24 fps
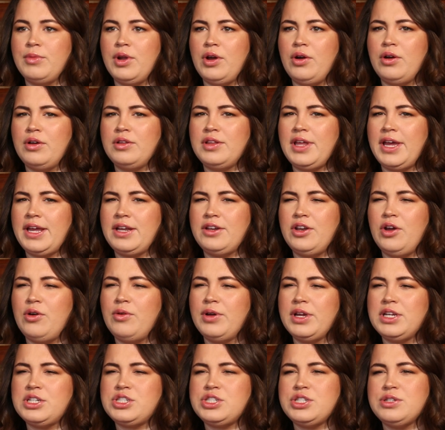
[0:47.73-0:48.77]
no, like
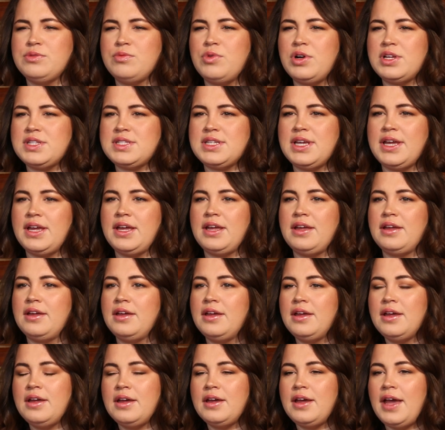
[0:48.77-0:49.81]
knowing she wasn't